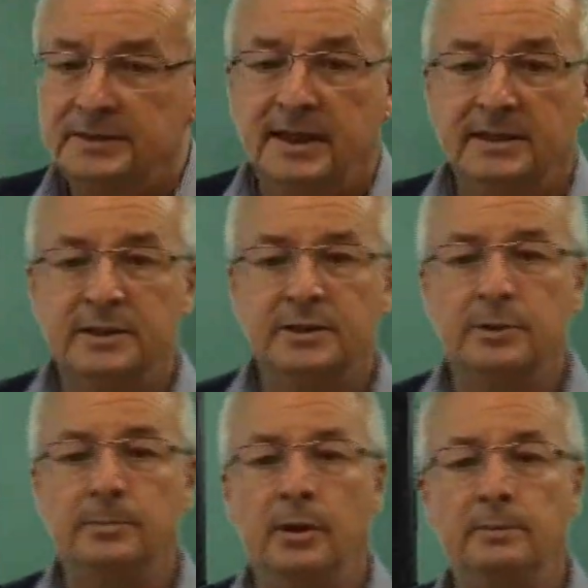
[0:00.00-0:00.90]
Taxis are
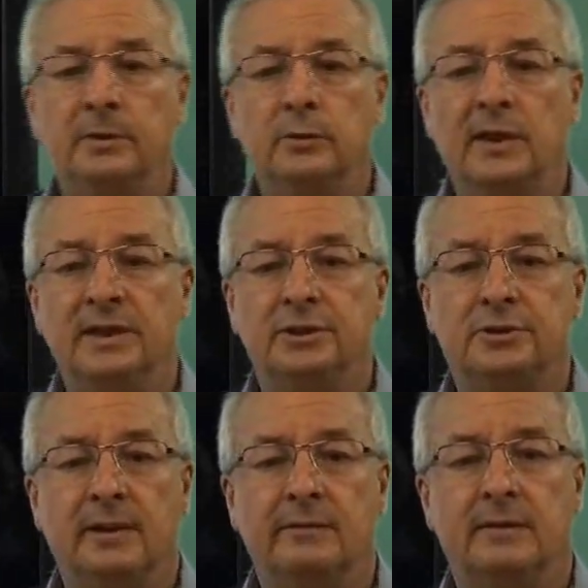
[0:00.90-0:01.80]
a popular way to
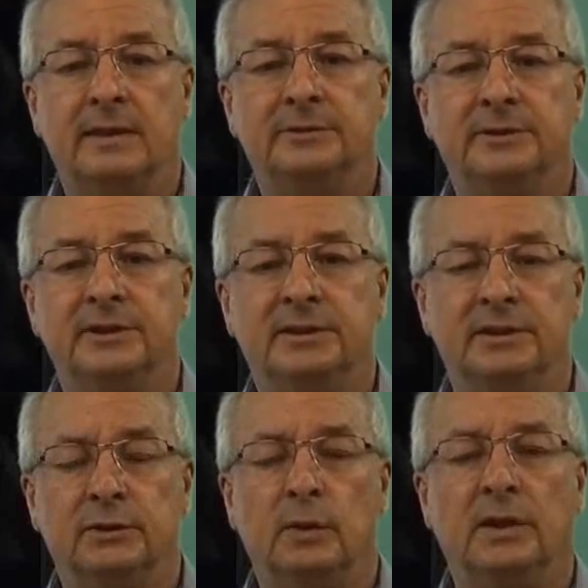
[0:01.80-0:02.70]
travel around
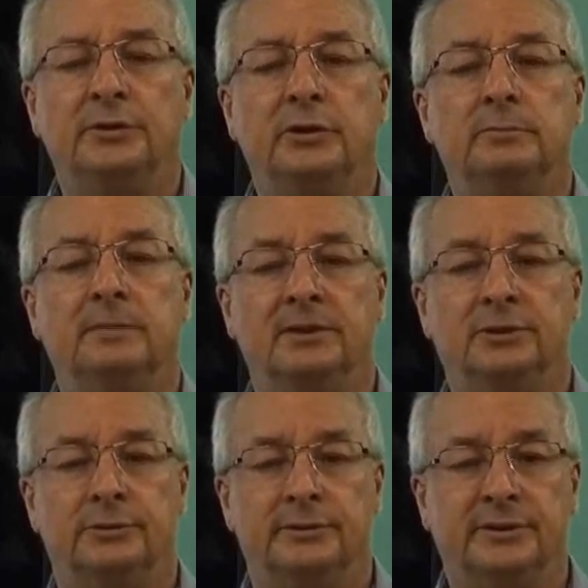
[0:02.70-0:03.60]
cities well known by
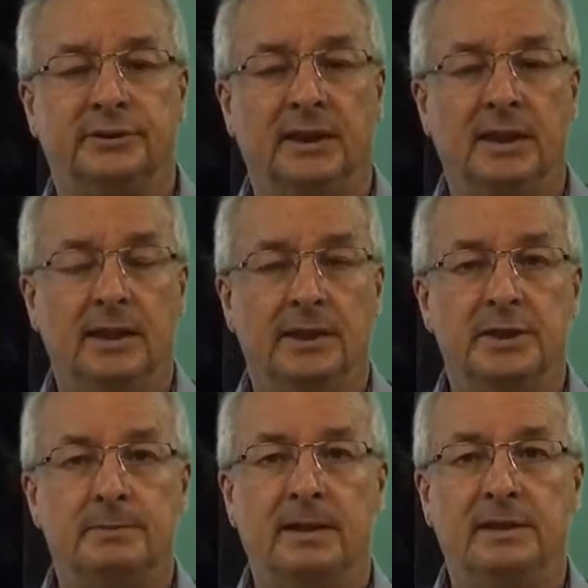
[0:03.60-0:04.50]
tourists,
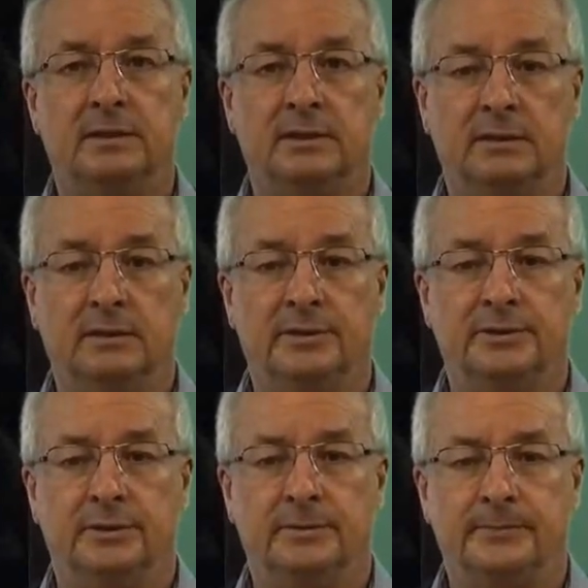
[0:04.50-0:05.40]
especially in
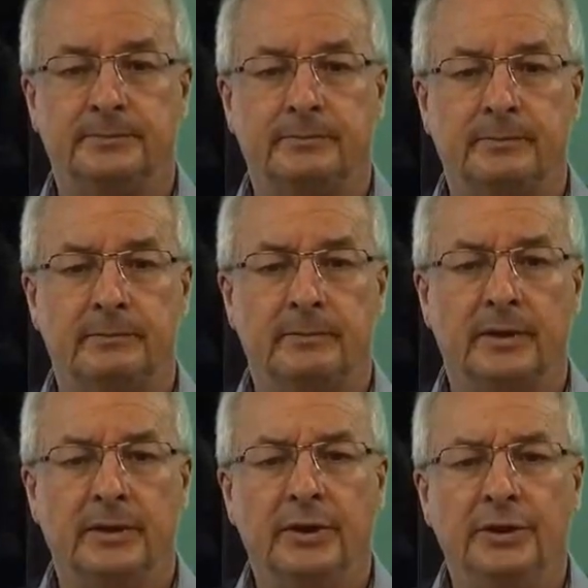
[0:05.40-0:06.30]
London.
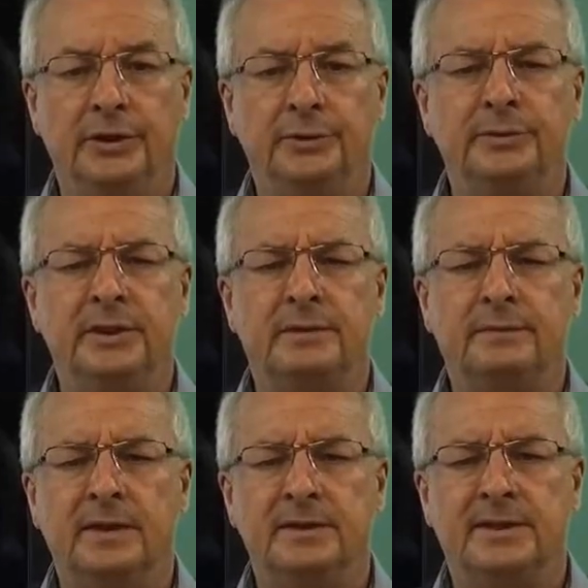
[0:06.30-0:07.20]
You'll need to
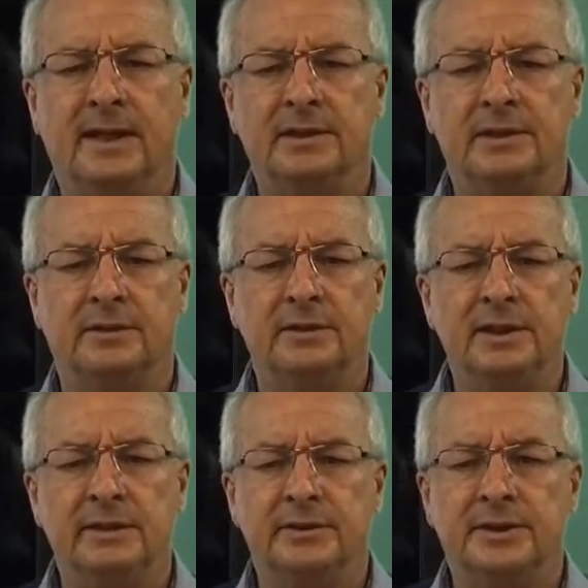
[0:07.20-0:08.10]
find a taxi at the
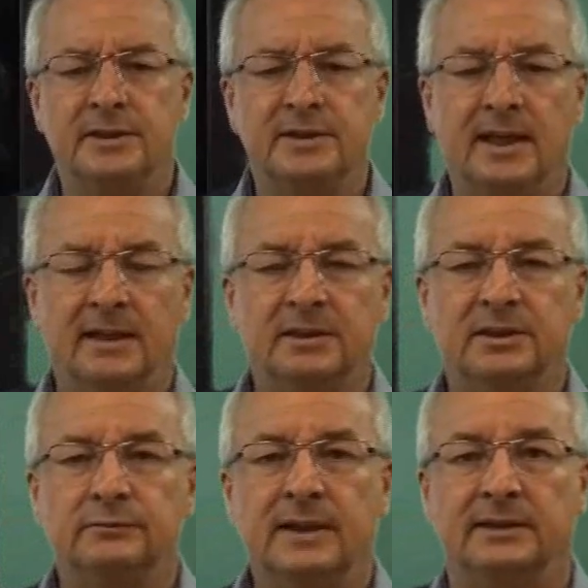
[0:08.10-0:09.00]
nearest
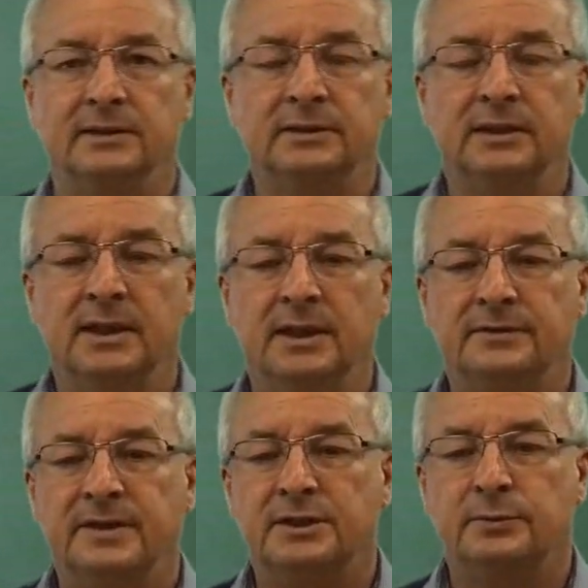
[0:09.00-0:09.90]
taxi rank.
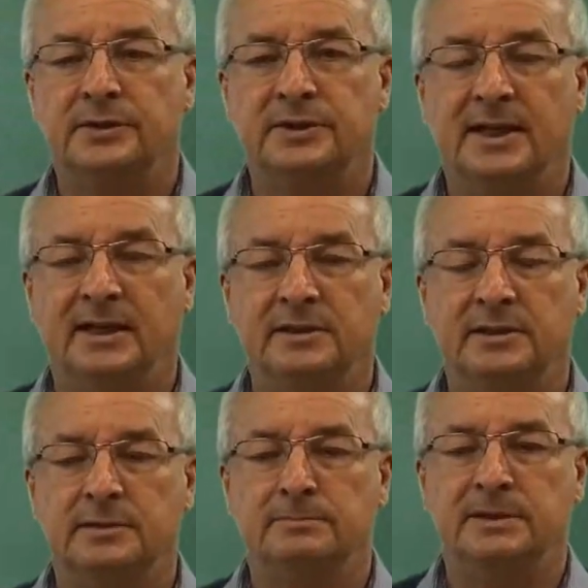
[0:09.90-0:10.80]
That's where the
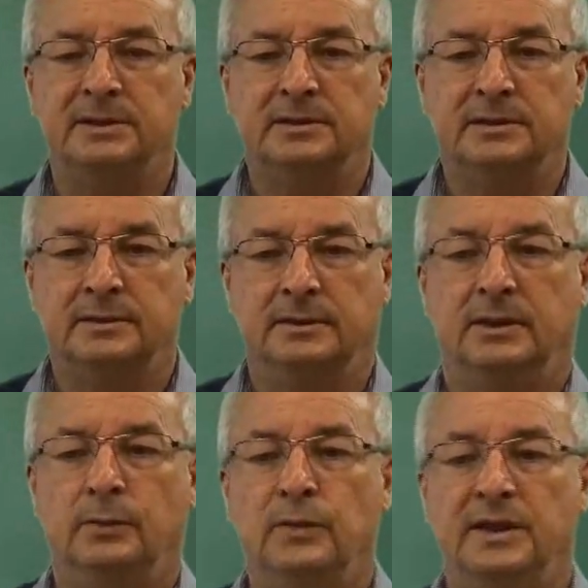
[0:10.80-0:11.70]
taxis meet
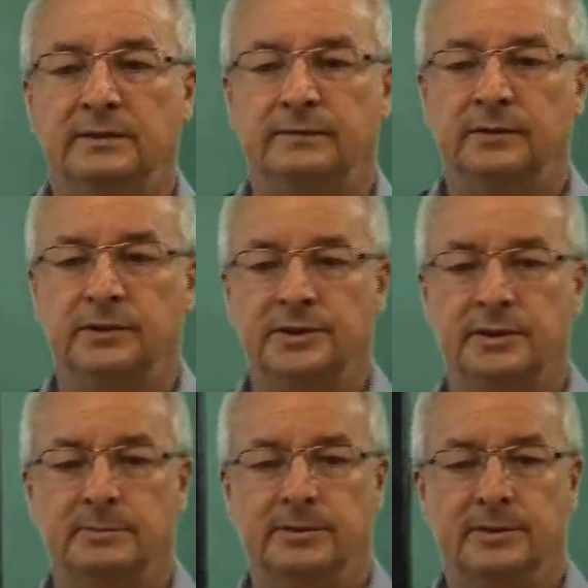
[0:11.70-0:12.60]
and wait for
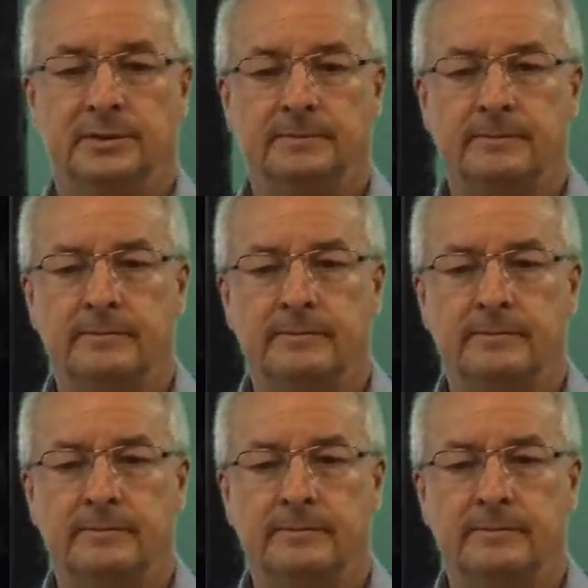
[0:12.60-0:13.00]
customers.